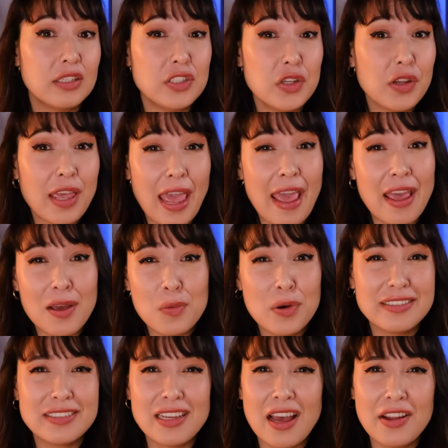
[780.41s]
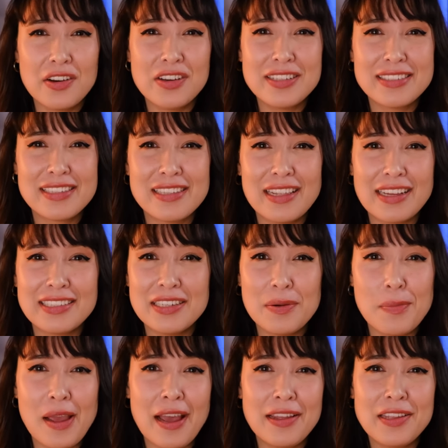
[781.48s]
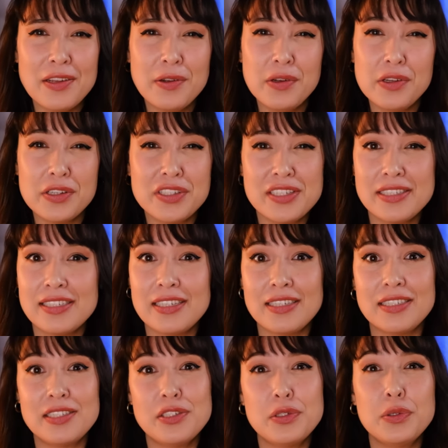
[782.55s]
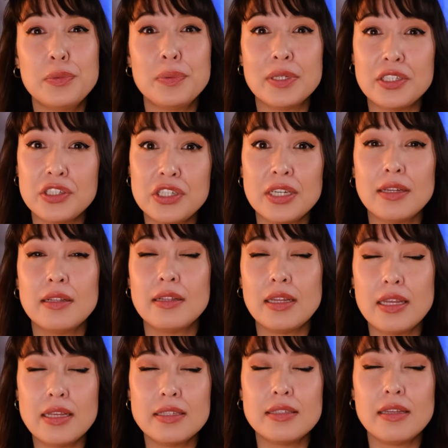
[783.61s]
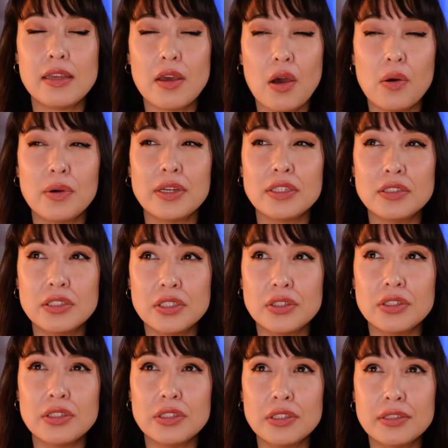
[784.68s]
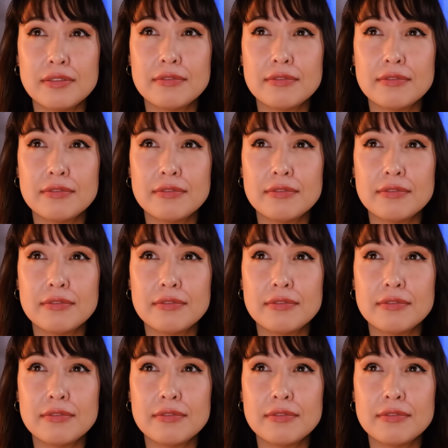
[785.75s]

Do you care what data is collected about you, or are you just a super chill, easygoing dude?